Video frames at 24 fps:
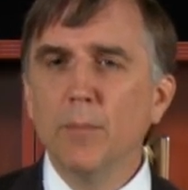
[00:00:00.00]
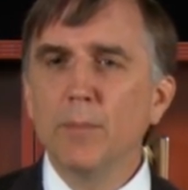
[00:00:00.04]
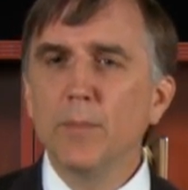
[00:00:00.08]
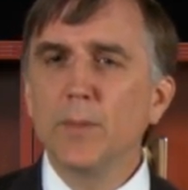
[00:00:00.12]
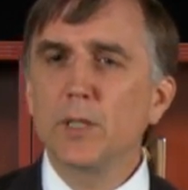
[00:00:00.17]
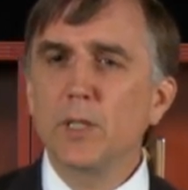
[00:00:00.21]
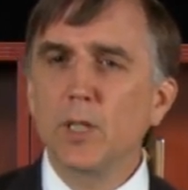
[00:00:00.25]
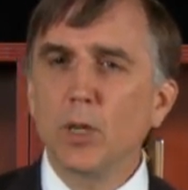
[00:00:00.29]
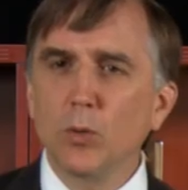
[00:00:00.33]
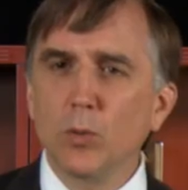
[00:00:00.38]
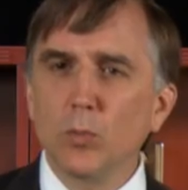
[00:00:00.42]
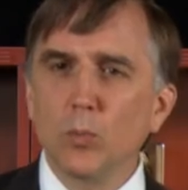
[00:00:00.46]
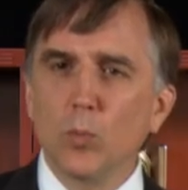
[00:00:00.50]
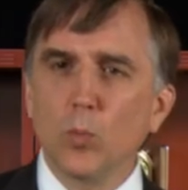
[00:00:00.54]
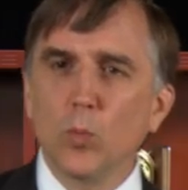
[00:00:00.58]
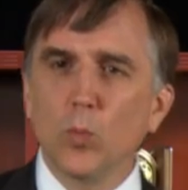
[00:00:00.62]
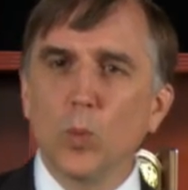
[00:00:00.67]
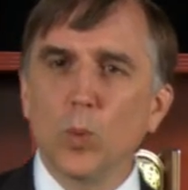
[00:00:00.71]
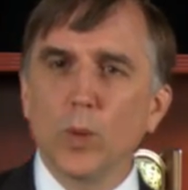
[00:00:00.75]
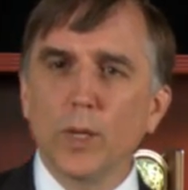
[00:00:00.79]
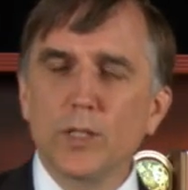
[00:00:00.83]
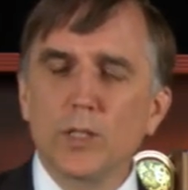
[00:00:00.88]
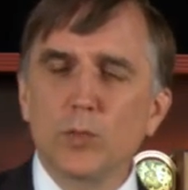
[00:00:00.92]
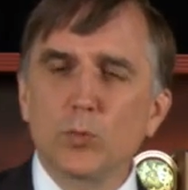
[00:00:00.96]
So
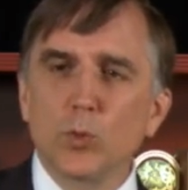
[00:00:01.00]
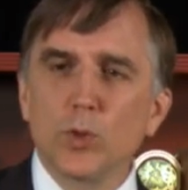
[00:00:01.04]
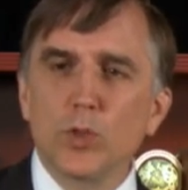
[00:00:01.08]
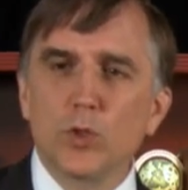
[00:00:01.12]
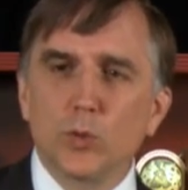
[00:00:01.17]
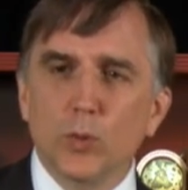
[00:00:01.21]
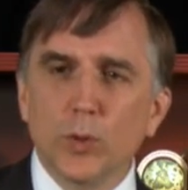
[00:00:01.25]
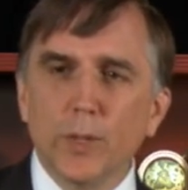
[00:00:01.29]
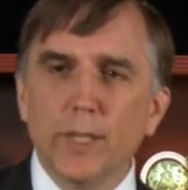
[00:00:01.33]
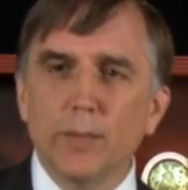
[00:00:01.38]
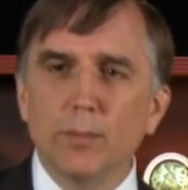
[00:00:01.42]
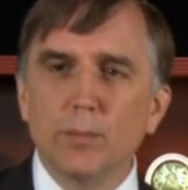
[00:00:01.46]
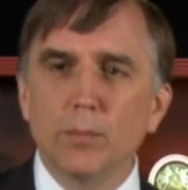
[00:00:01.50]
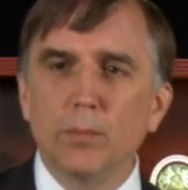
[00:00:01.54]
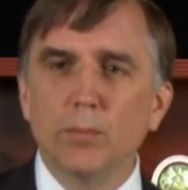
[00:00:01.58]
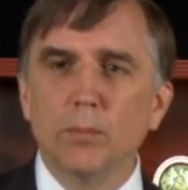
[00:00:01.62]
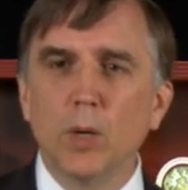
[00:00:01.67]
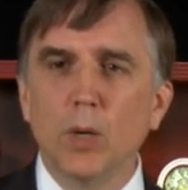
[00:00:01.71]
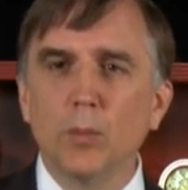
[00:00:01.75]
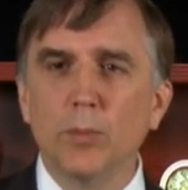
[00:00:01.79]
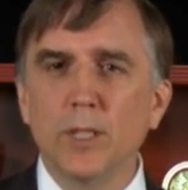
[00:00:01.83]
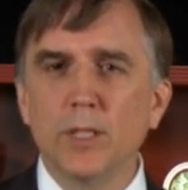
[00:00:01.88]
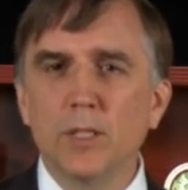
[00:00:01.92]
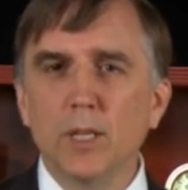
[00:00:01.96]
let's retreat
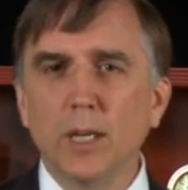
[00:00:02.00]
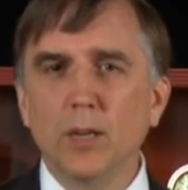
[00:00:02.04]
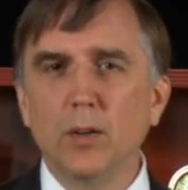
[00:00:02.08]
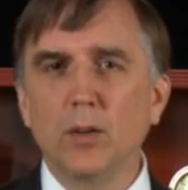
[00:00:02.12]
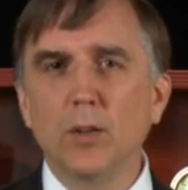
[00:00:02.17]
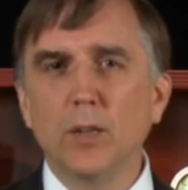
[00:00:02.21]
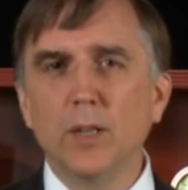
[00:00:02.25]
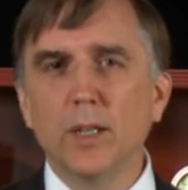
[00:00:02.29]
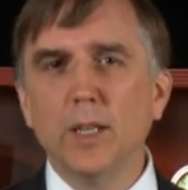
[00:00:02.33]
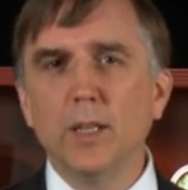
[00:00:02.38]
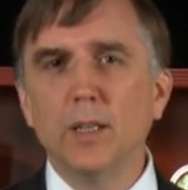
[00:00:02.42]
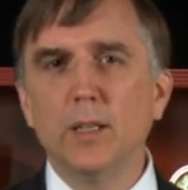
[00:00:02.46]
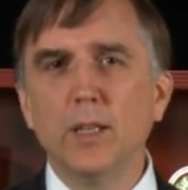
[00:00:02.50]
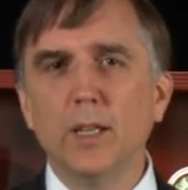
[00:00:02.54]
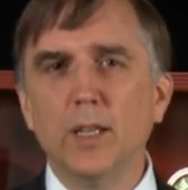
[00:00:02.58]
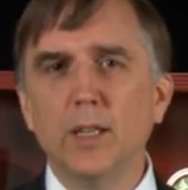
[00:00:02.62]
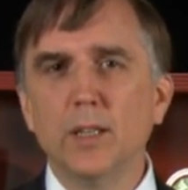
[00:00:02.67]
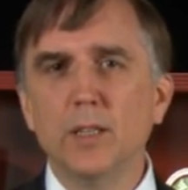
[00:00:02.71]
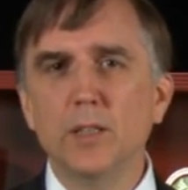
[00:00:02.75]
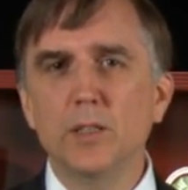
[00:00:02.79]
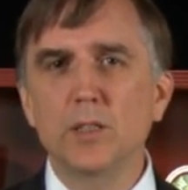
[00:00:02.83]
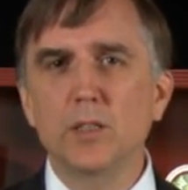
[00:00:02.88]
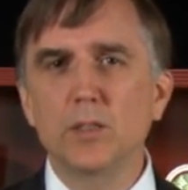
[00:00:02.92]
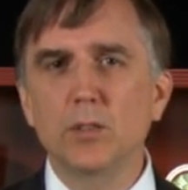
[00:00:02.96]
momentarily in
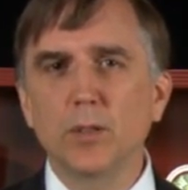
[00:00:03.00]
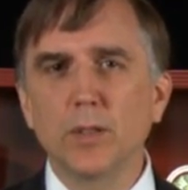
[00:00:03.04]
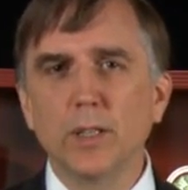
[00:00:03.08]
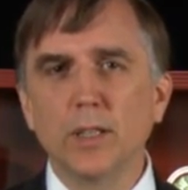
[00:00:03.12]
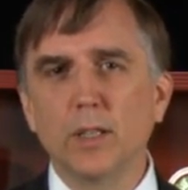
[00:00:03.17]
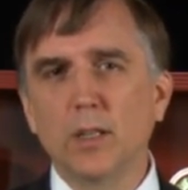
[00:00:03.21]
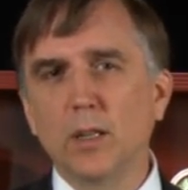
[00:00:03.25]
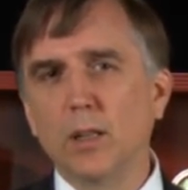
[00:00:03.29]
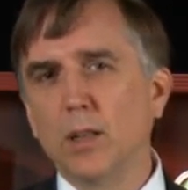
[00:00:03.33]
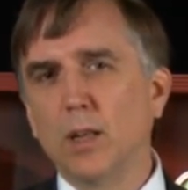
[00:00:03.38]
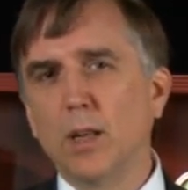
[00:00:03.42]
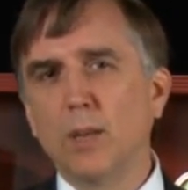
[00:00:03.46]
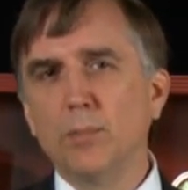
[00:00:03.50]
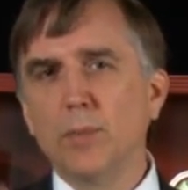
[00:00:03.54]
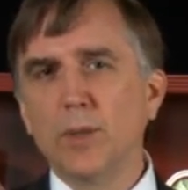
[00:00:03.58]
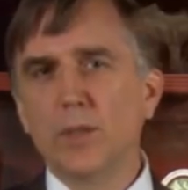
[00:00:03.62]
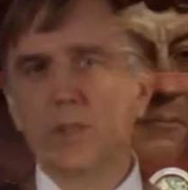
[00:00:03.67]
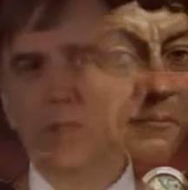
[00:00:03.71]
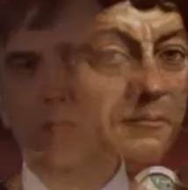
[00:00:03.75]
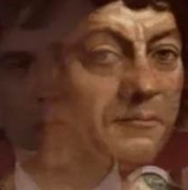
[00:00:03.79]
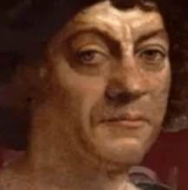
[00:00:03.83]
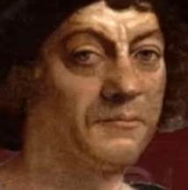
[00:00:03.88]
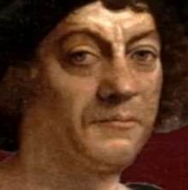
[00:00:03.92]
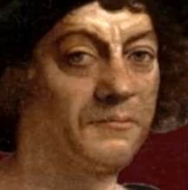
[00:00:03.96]
history.
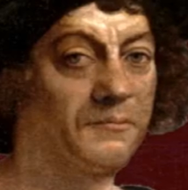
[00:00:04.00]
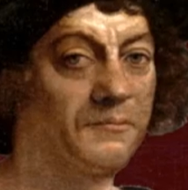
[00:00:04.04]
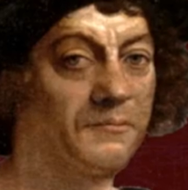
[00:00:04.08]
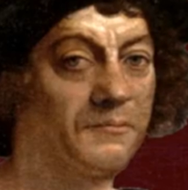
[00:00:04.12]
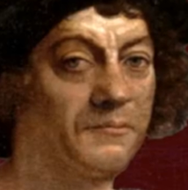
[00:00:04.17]
Columbus,